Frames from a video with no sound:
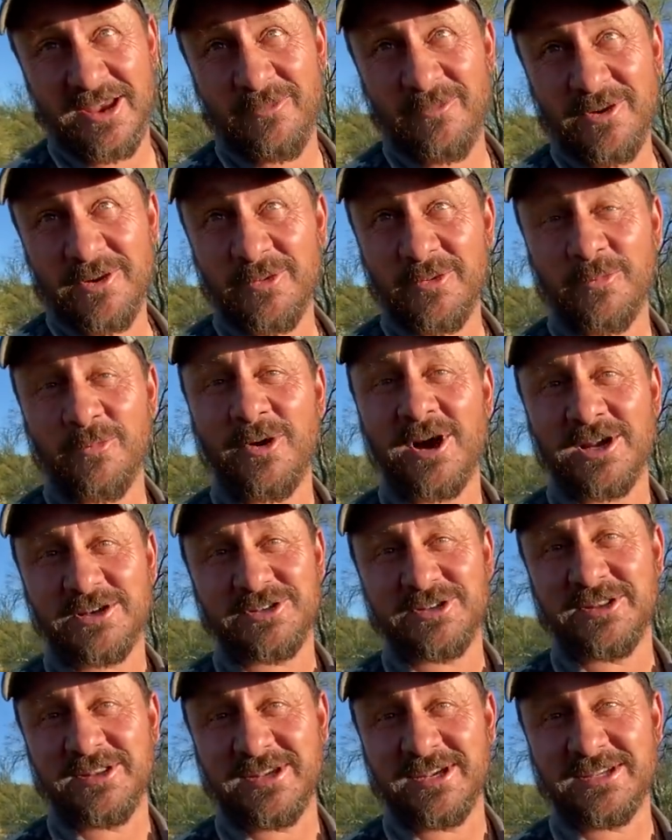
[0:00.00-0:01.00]
And we were
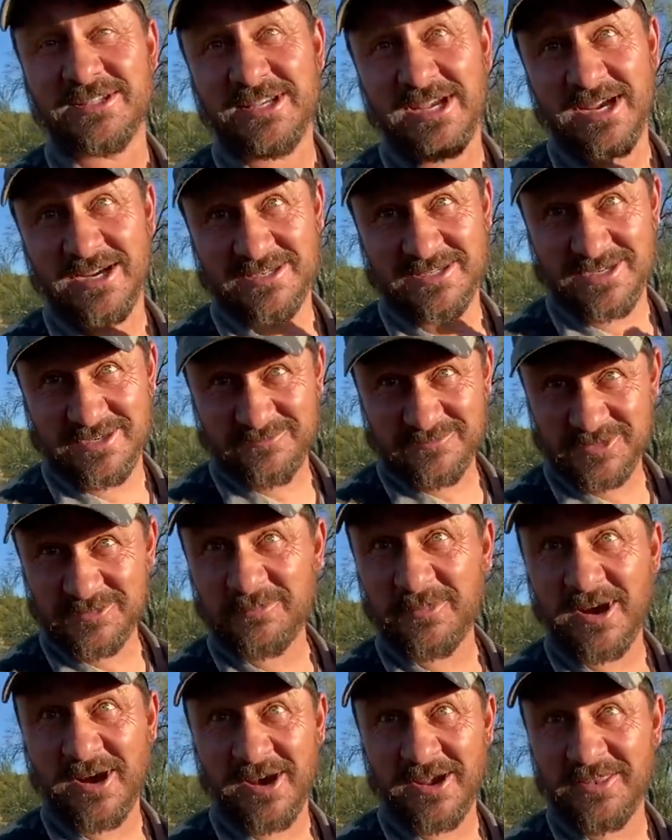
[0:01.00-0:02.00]
watching the exact same
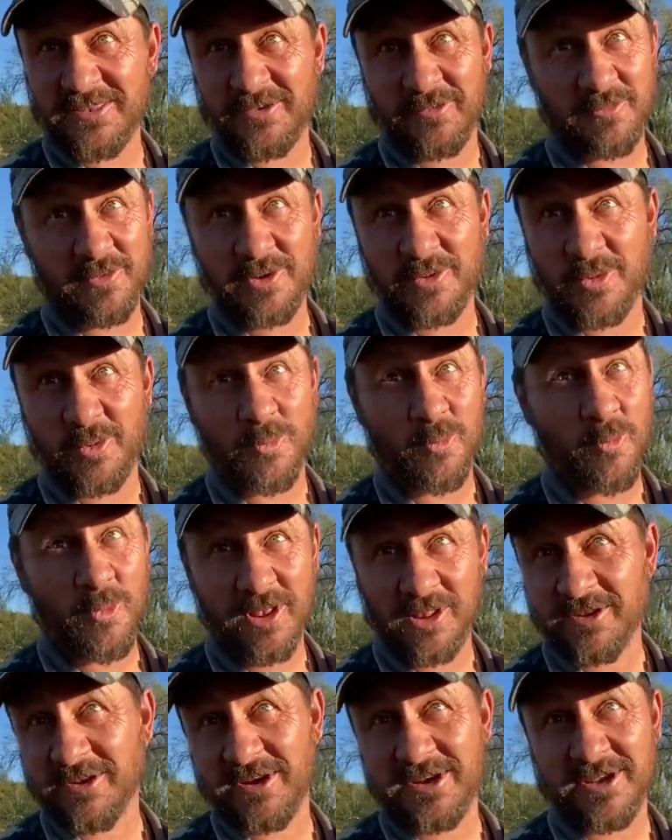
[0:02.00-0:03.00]
spot that we were
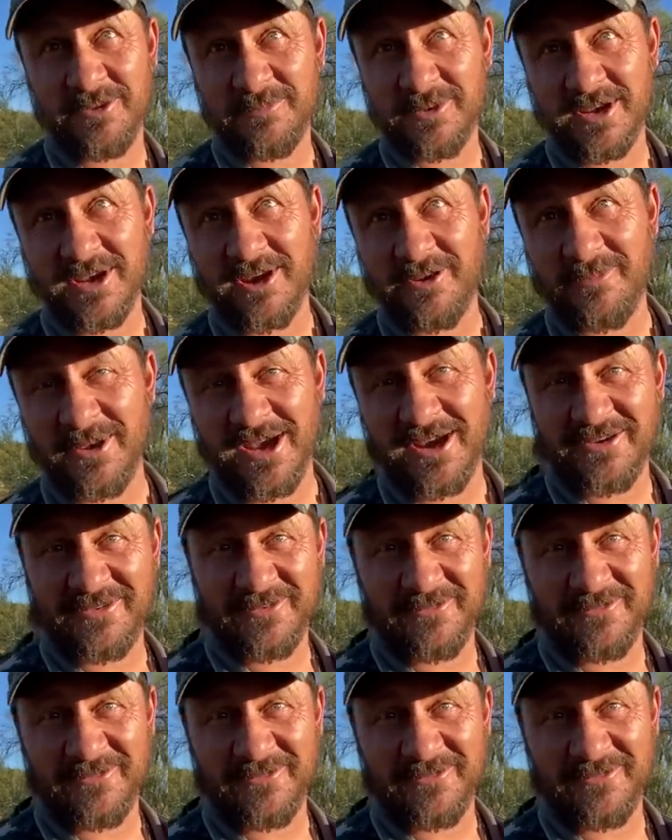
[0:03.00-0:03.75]
willing him to come out.